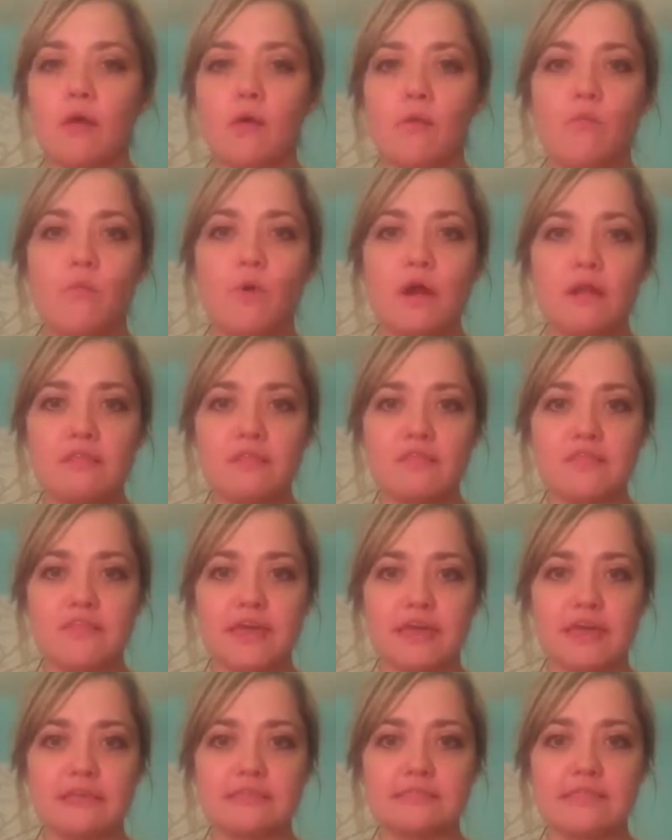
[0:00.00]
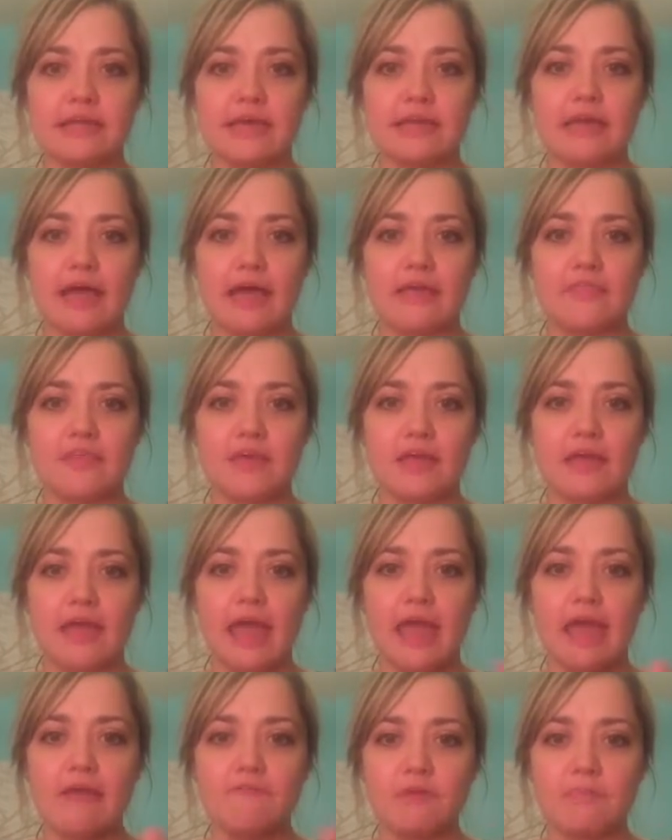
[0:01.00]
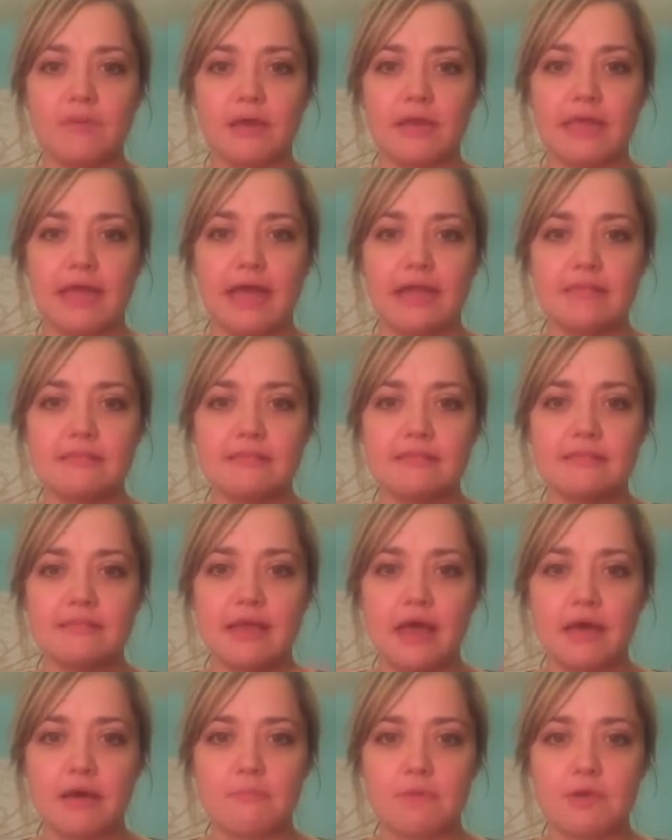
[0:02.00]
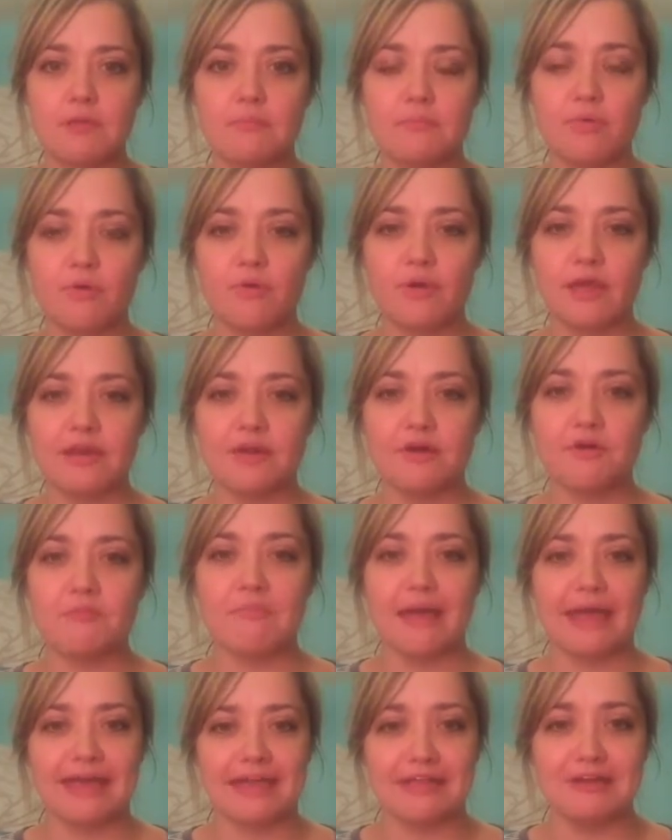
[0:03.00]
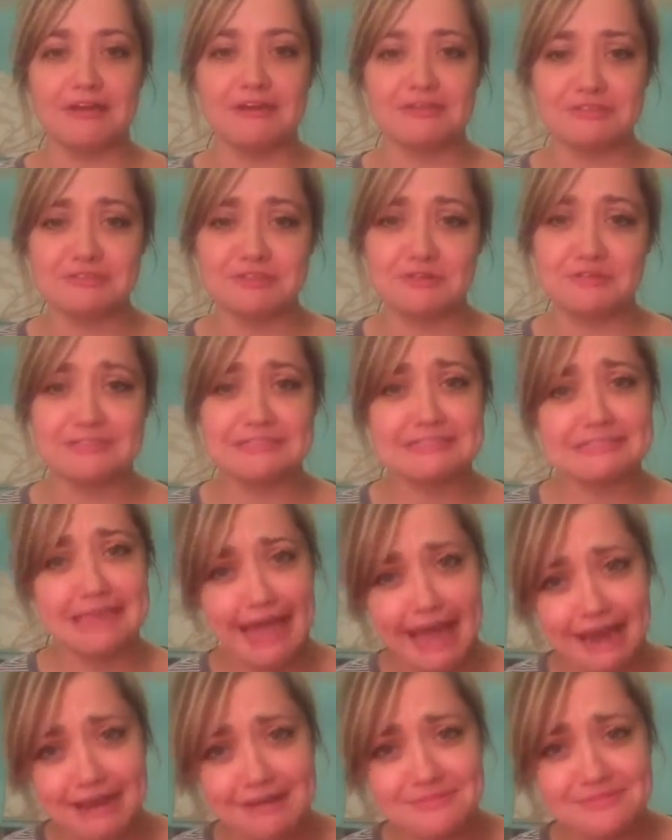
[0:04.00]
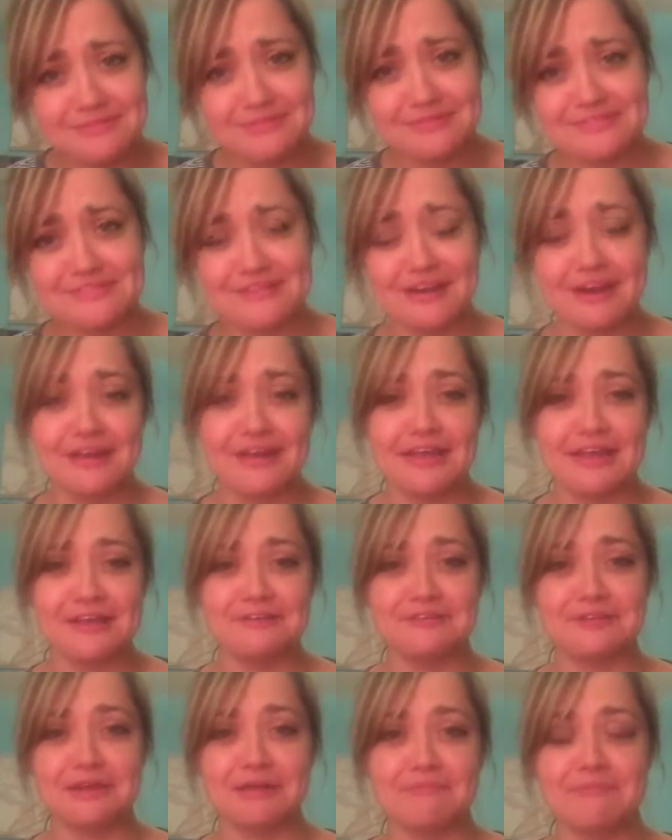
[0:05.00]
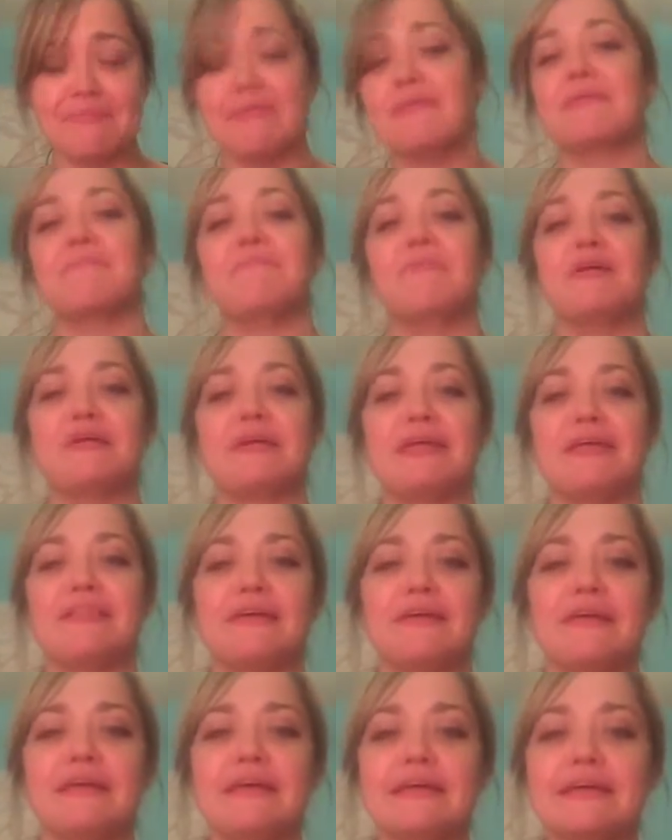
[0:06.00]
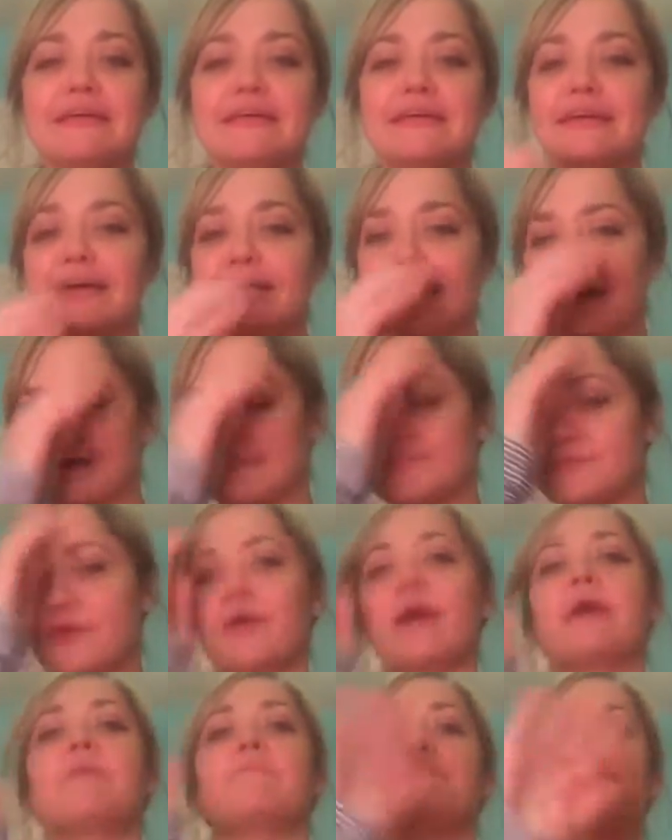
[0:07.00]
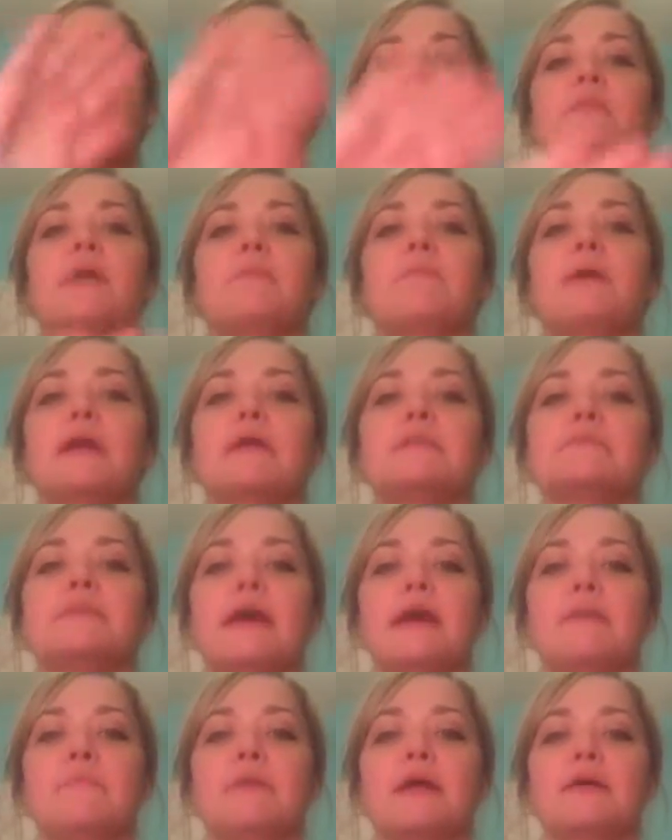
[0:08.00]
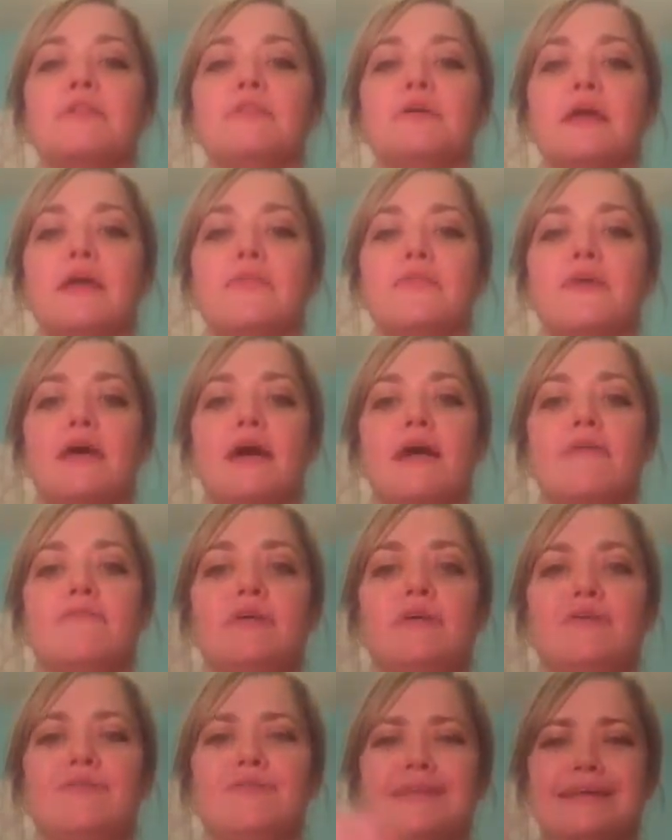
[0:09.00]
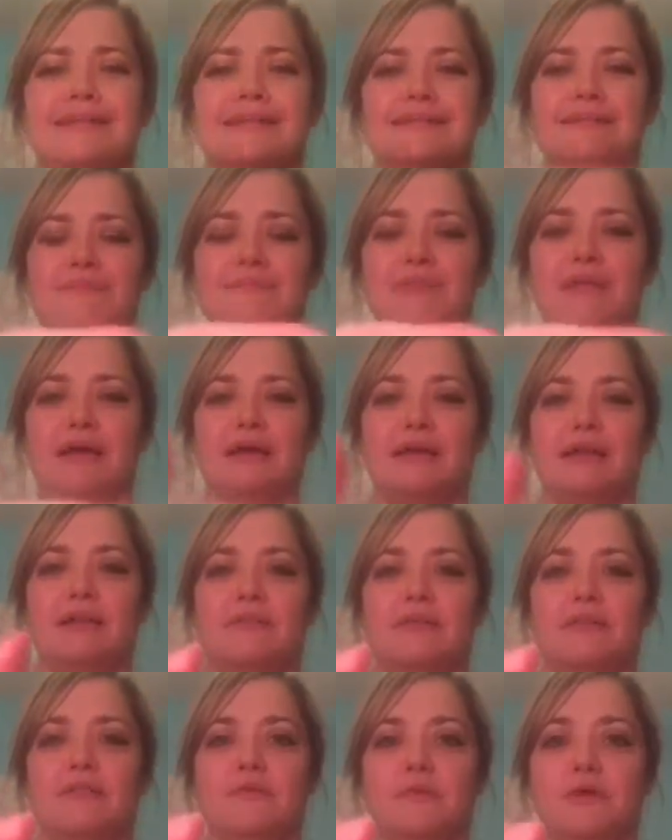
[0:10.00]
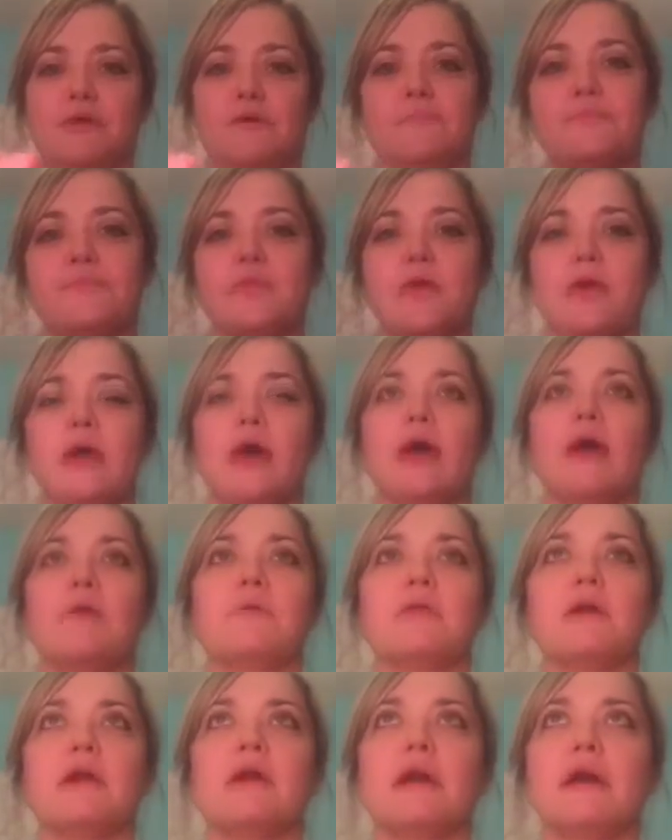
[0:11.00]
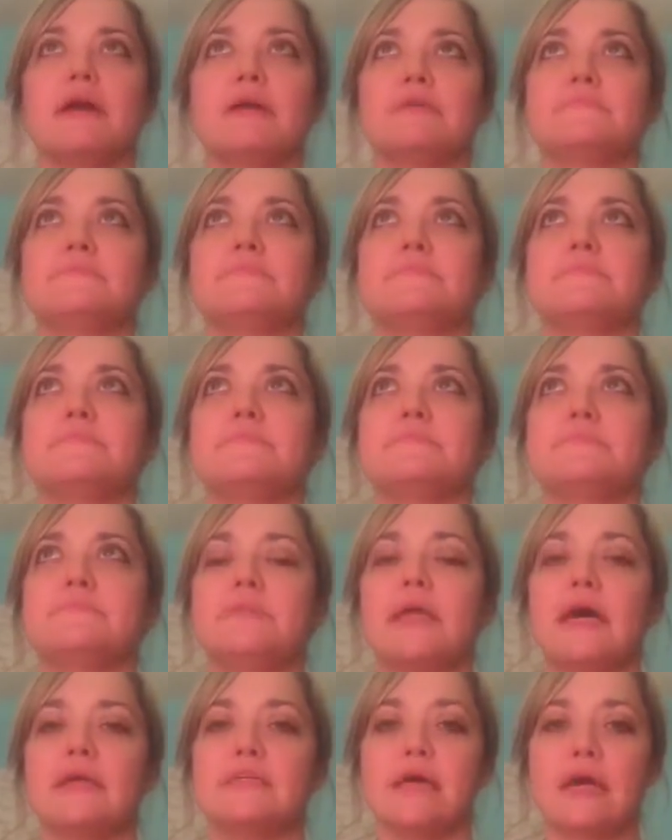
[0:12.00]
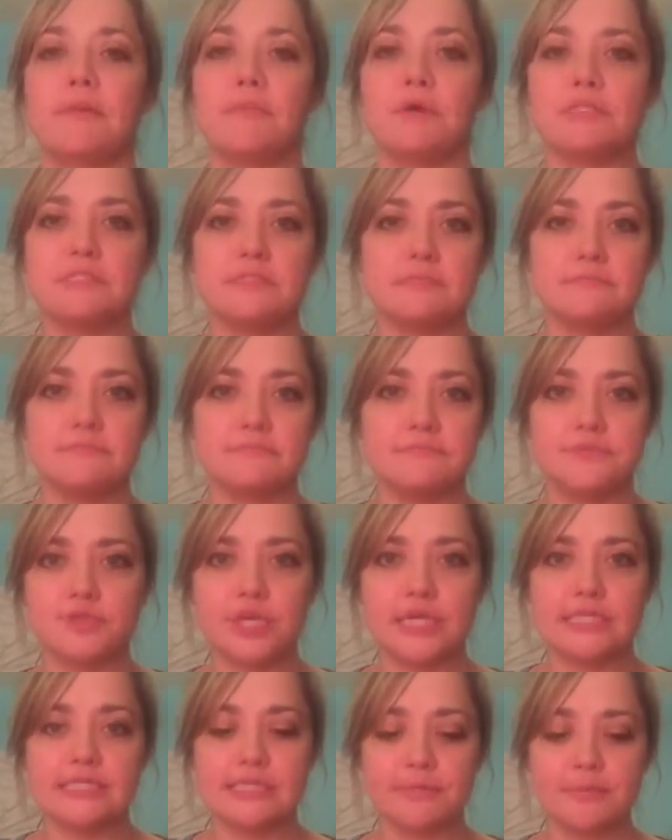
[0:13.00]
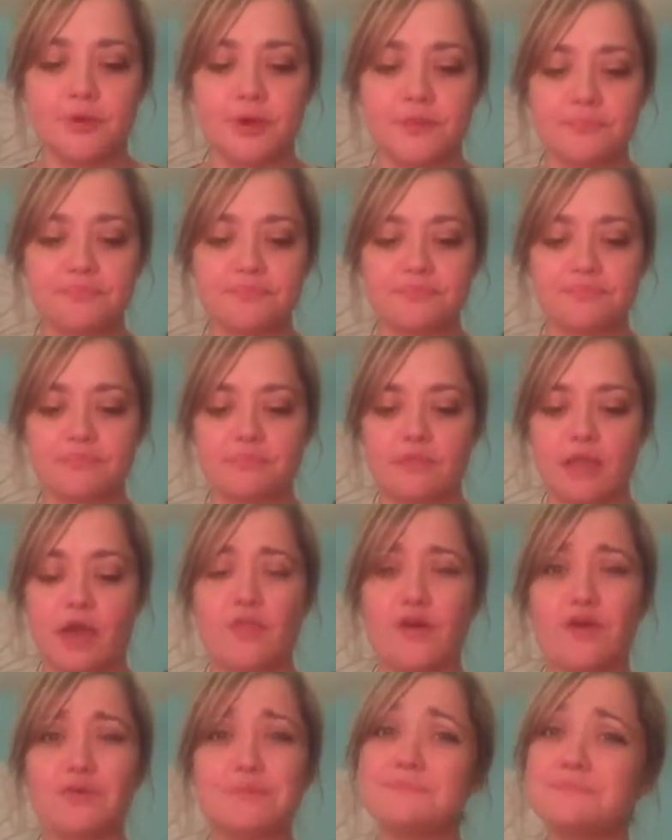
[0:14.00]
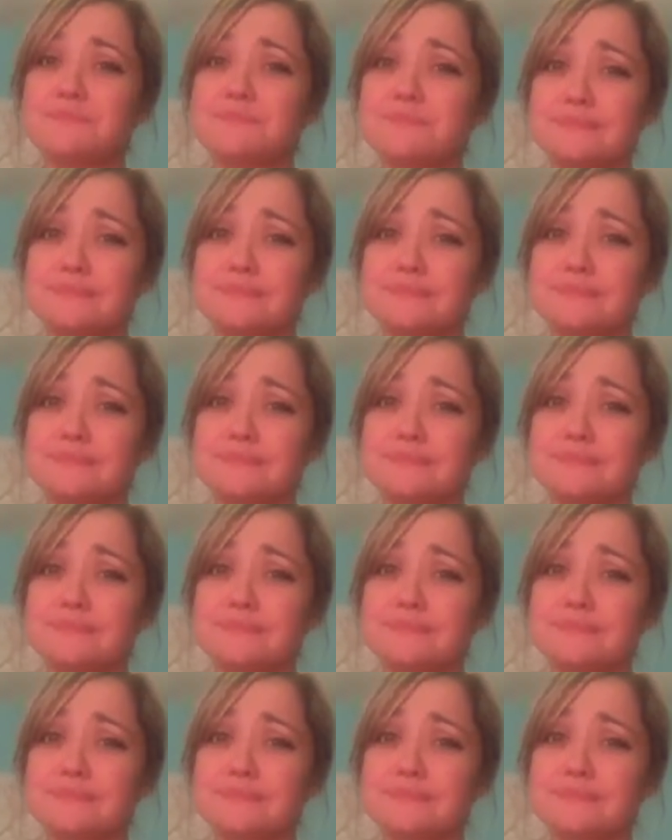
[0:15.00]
one of the things that I think everybody at some point... Oh, Megan, you're so sad. I'm so sorry. You can't drink milk either. Okay, I'm not gonna look at the coffee. Oh, that doesn't block anything. There we go. I'm gonna not talk about drinks anymore. Although